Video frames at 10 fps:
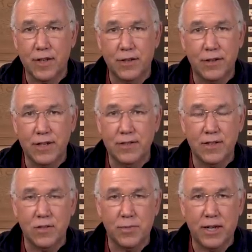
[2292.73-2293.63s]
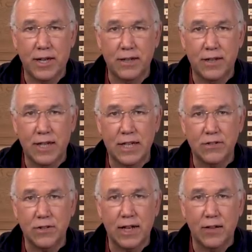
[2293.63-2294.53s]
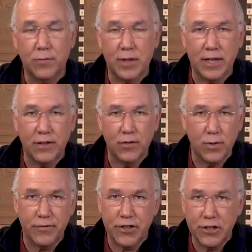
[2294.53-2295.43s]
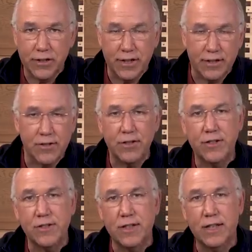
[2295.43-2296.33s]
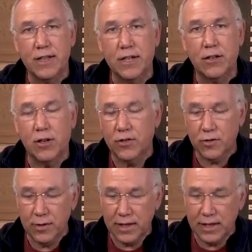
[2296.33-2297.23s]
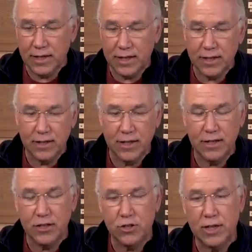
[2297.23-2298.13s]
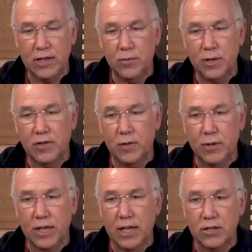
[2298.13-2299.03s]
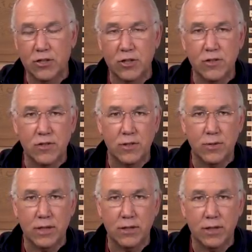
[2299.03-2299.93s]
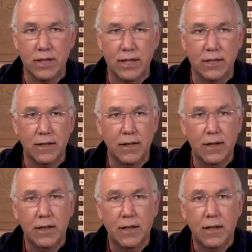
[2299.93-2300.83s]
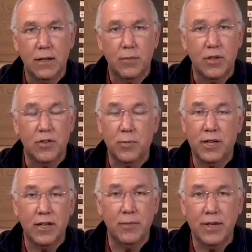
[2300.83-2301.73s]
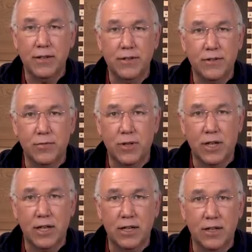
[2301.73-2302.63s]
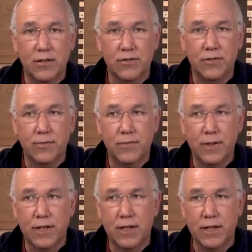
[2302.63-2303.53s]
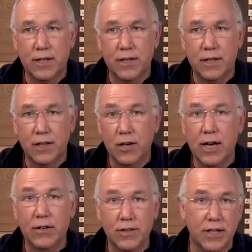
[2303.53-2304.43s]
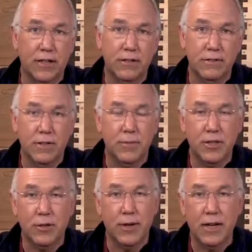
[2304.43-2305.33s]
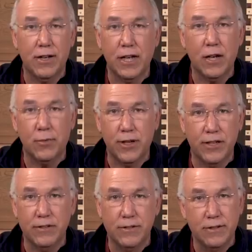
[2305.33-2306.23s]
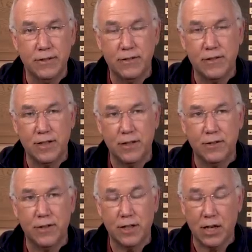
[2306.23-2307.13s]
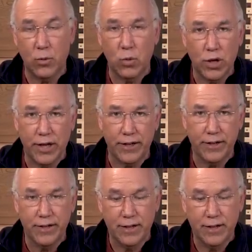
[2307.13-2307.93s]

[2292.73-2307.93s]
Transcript: they're easy to spot. I also have my Swiffer dusters in there, also in the in the trays because I want to catch those and see what they look like. But the small hive beetles where I live, uh, they're out there. I mean, they're around. I got one. So I got one.